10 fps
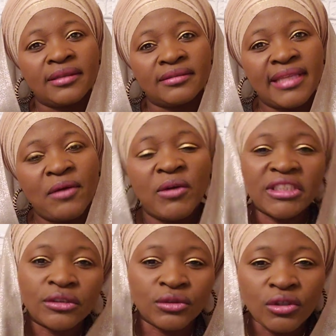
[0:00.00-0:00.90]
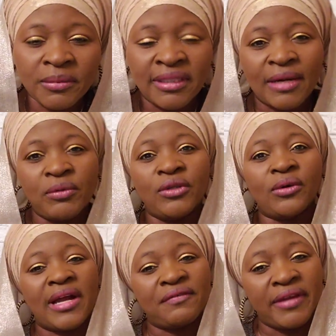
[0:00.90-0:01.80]
That when she told me that we
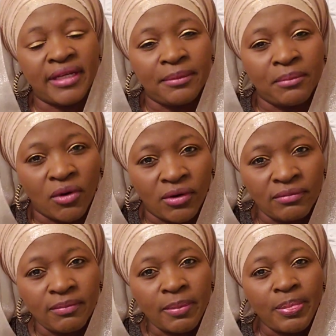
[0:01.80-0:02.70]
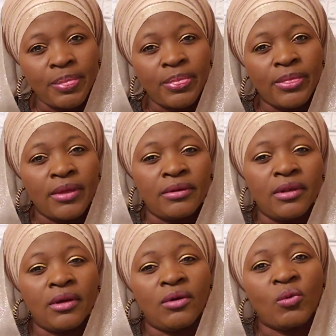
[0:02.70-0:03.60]
don't have any more,
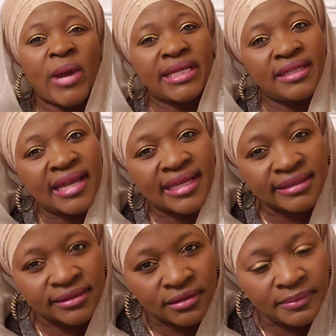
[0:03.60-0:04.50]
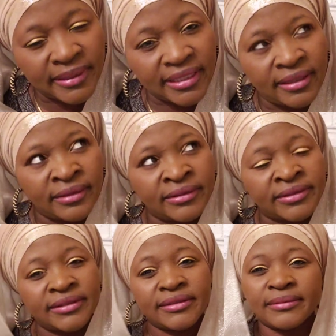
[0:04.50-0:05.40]
why did I ask somebody
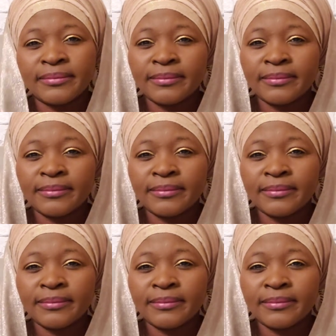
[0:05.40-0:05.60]
else?